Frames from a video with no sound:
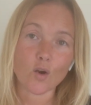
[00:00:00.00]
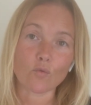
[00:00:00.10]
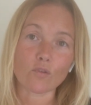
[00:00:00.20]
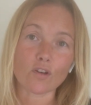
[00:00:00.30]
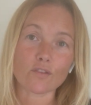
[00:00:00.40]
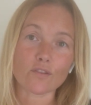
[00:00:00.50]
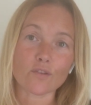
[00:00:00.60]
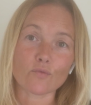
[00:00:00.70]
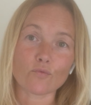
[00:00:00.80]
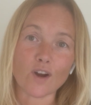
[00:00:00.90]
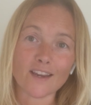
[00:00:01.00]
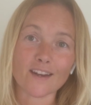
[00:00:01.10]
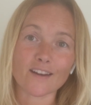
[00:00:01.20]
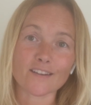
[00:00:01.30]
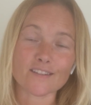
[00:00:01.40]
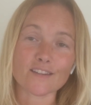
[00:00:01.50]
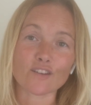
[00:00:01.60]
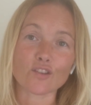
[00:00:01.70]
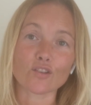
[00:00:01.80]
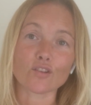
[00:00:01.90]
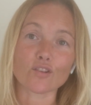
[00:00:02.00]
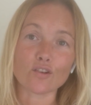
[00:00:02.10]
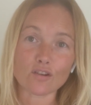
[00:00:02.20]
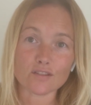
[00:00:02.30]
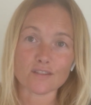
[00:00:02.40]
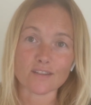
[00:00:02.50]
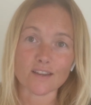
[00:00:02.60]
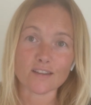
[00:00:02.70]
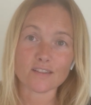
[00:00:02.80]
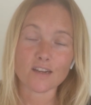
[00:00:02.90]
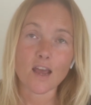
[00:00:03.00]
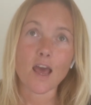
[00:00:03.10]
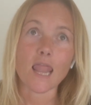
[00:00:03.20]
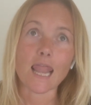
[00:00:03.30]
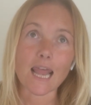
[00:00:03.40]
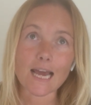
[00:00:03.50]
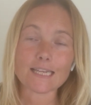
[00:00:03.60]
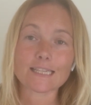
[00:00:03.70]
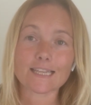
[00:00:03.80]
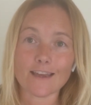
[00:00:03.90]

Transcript: rather than recognising that the narcissist lacks the